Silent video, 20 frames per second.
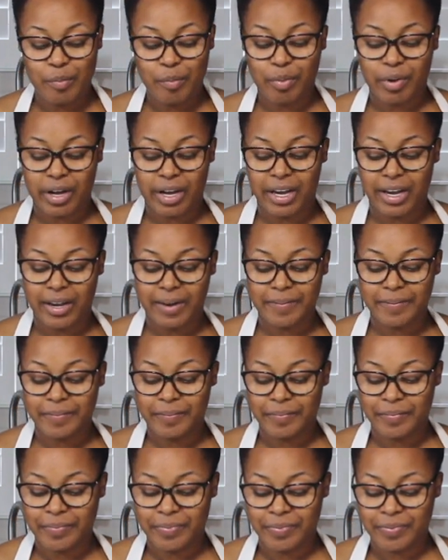
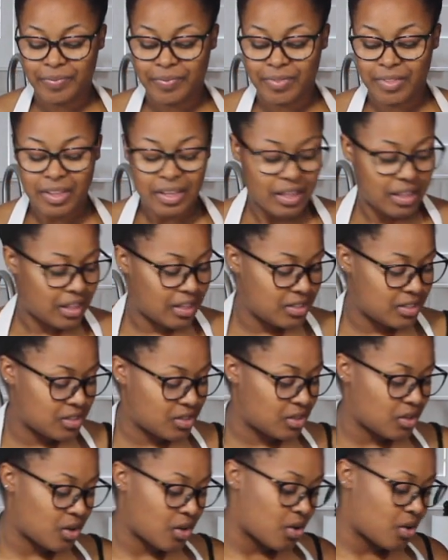But
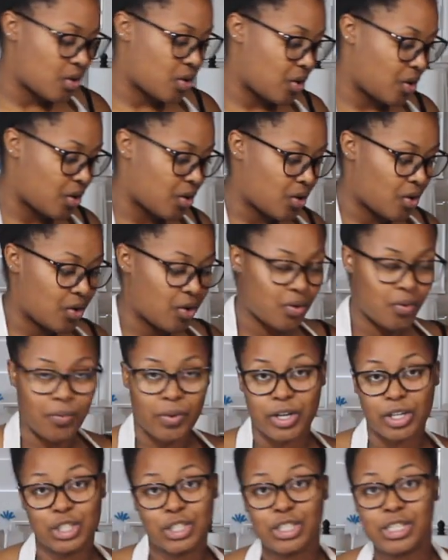so
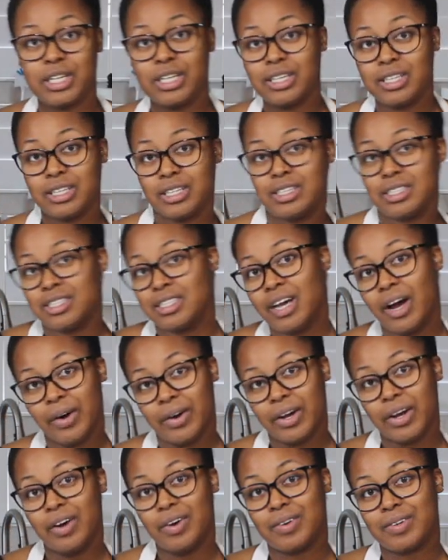we're just gonna see
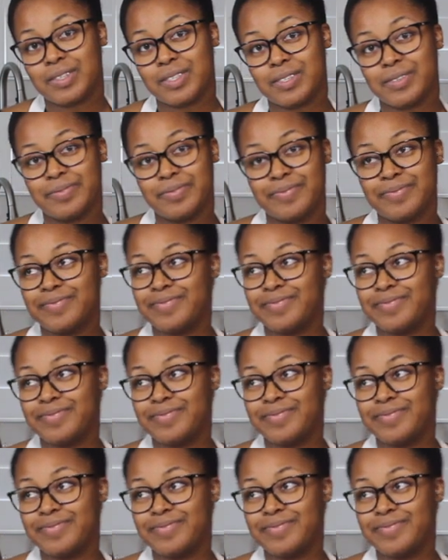how it goes.